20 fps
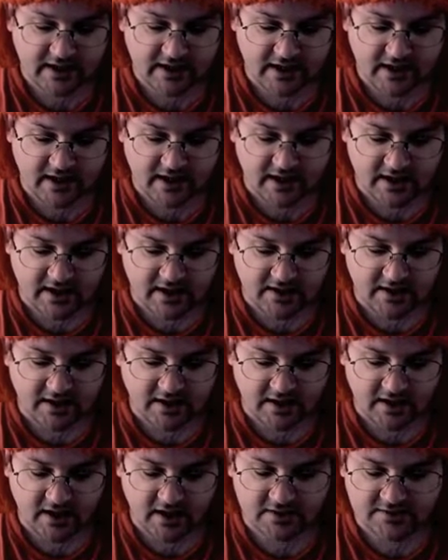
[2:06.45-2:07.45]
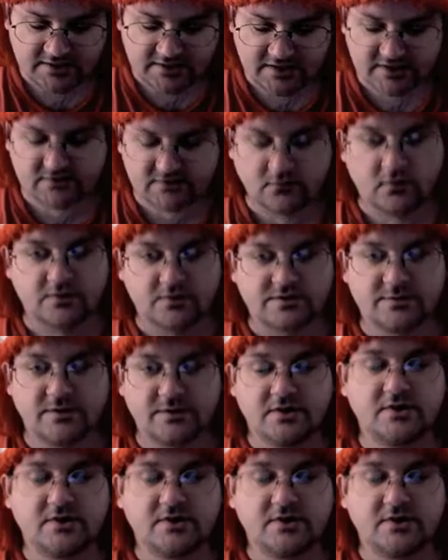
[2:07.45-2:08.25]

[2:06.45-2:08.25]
And it just gets worse. I mean,